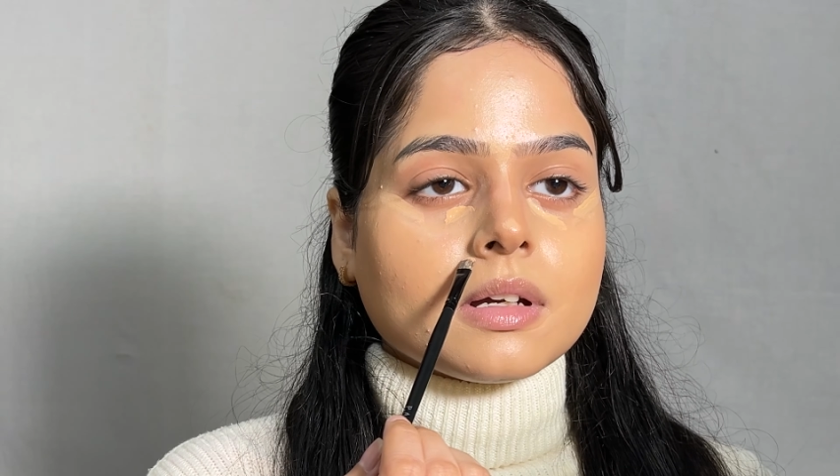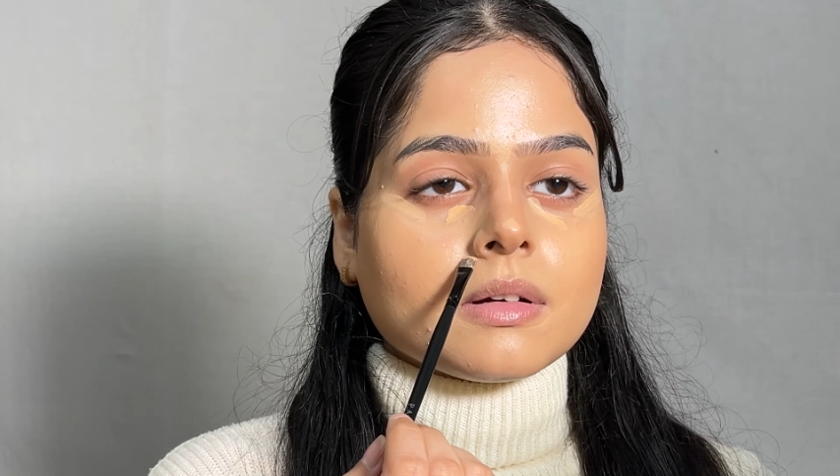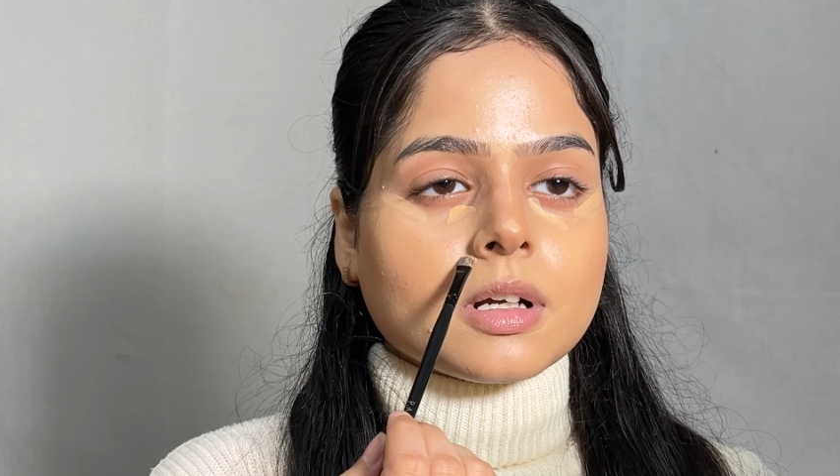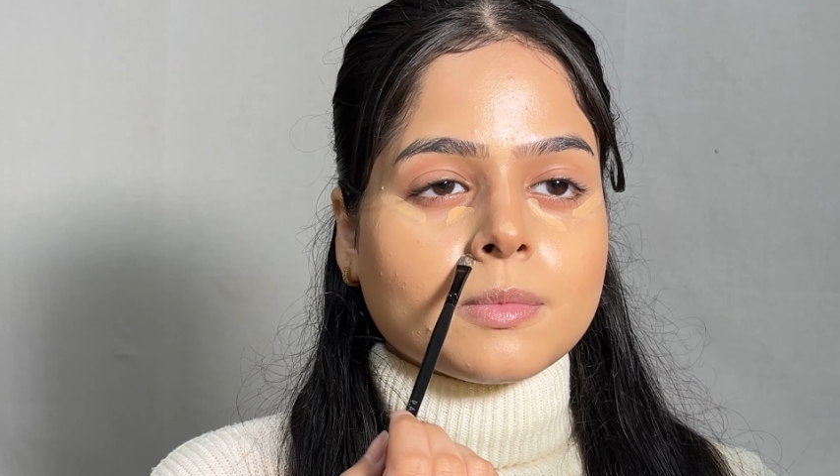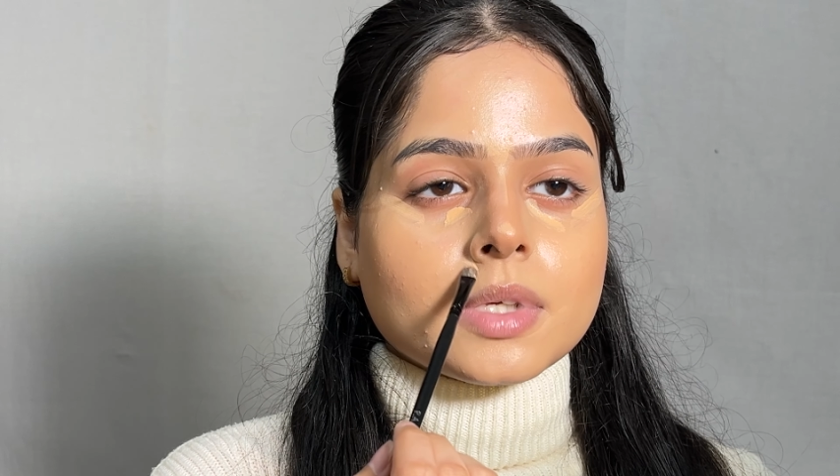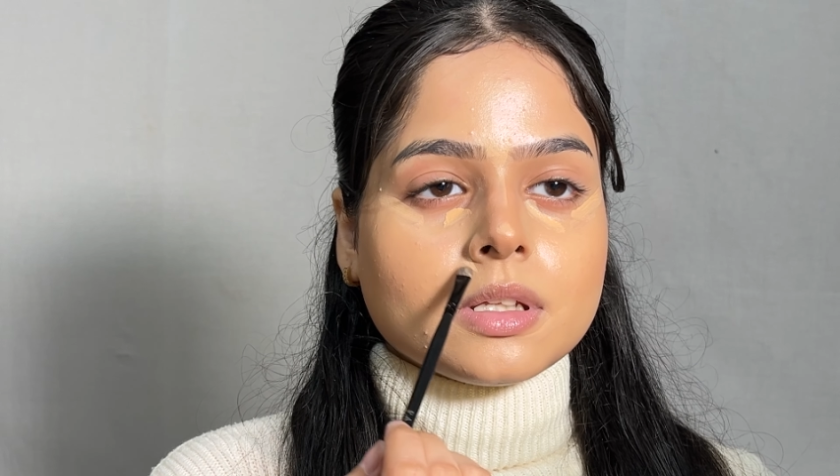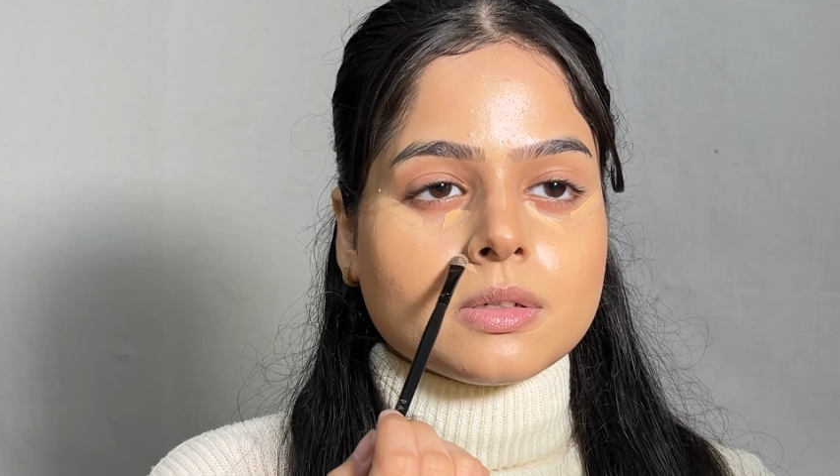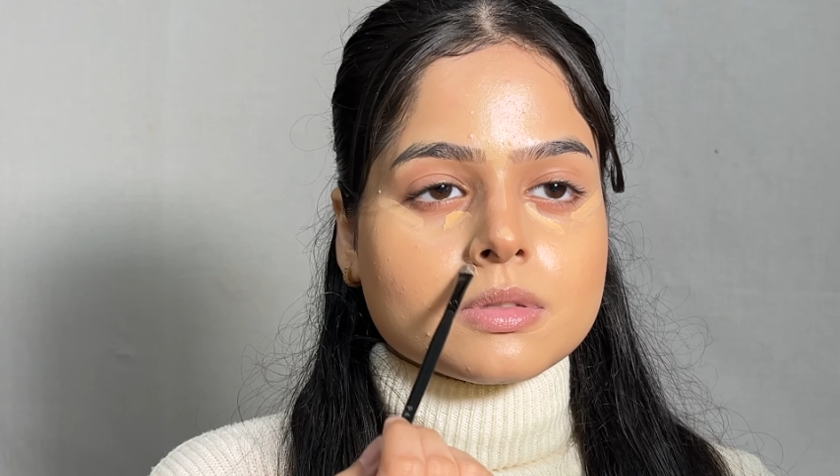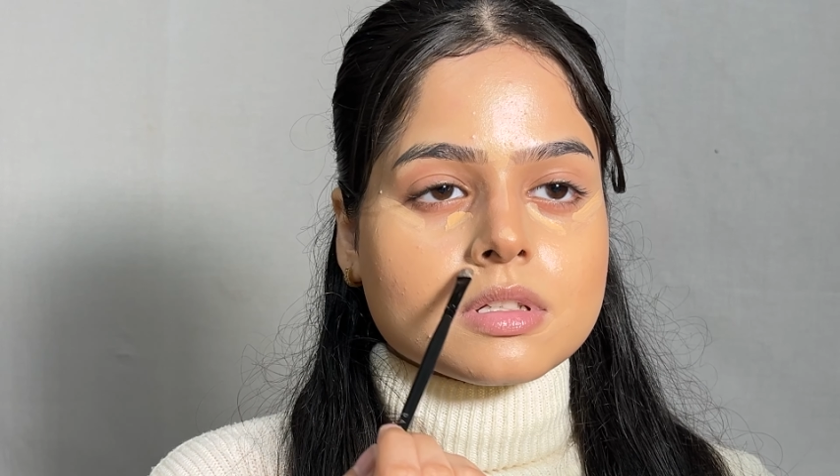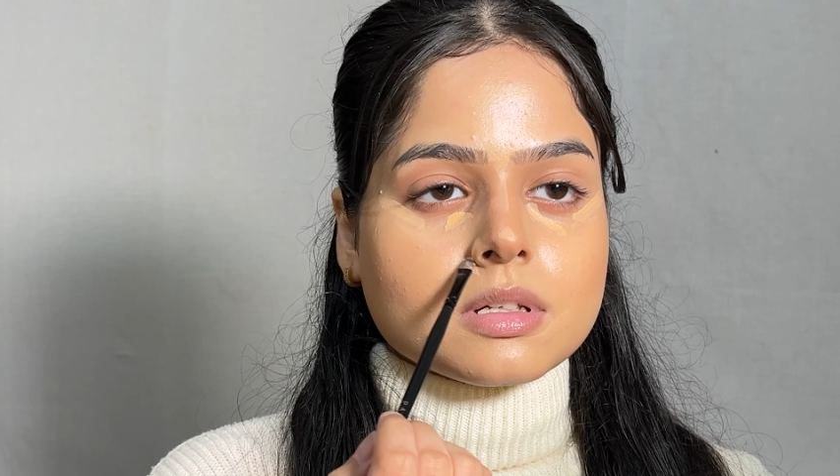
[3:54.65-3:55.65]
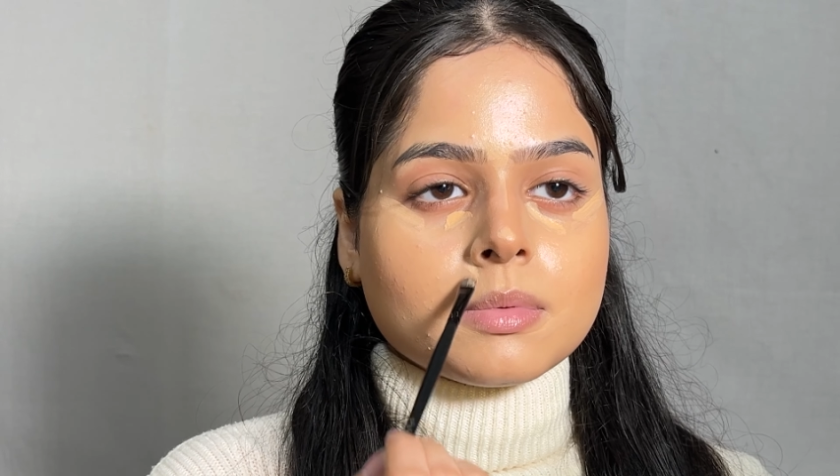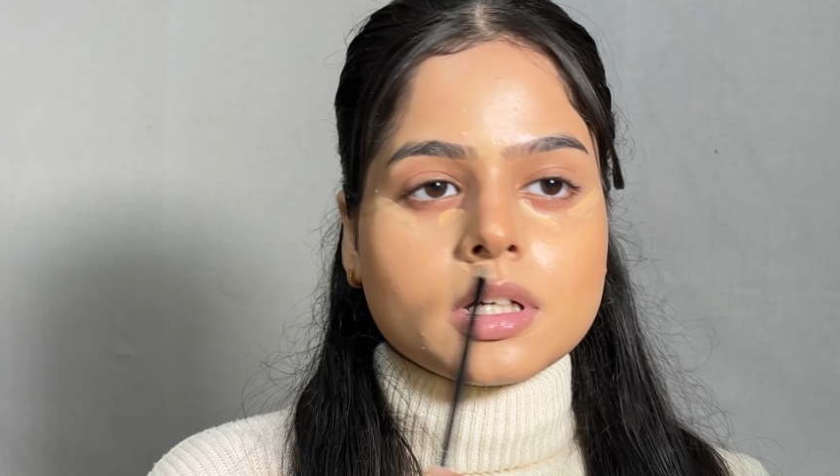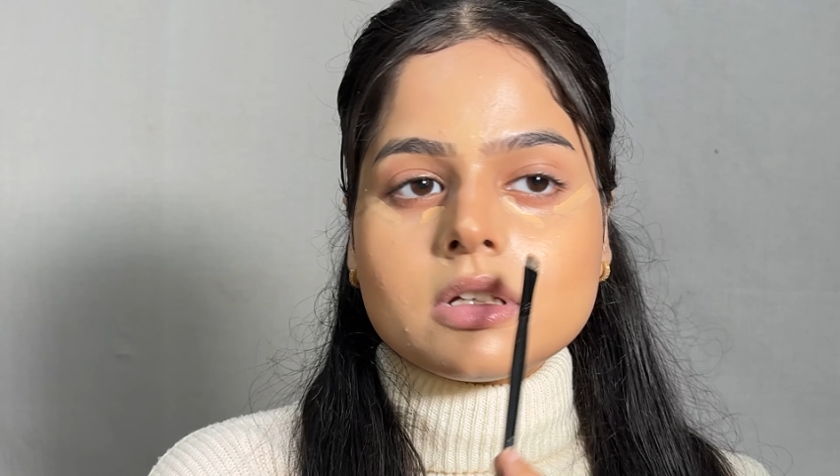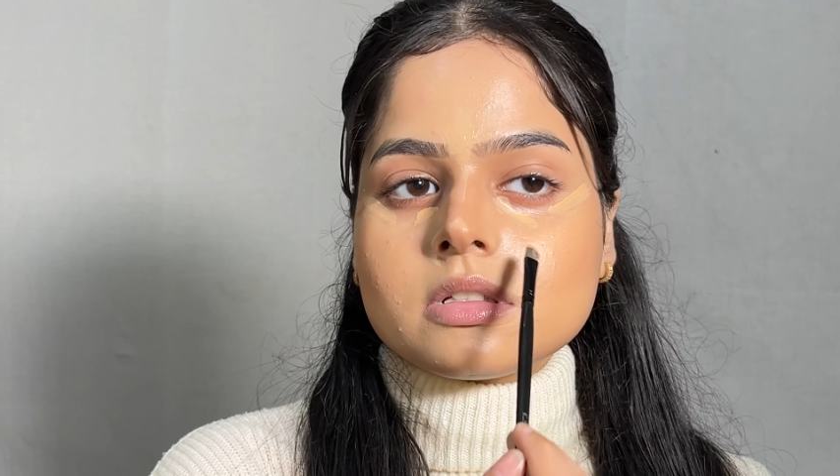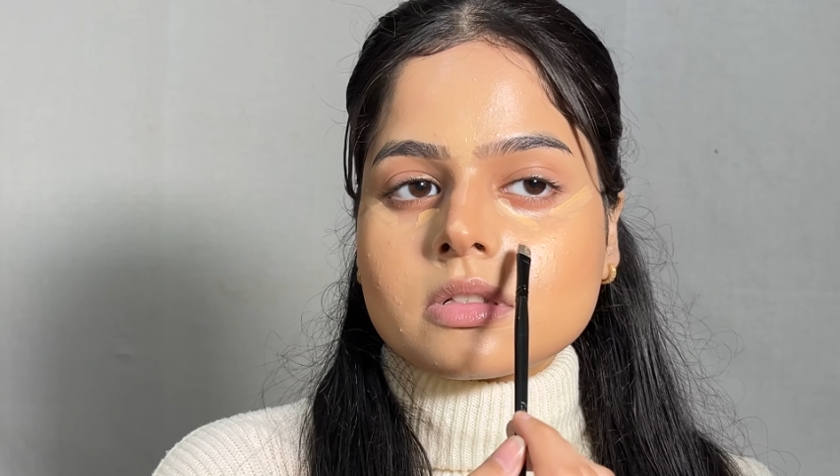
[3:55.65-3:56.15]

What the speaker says: around my nose a little bit,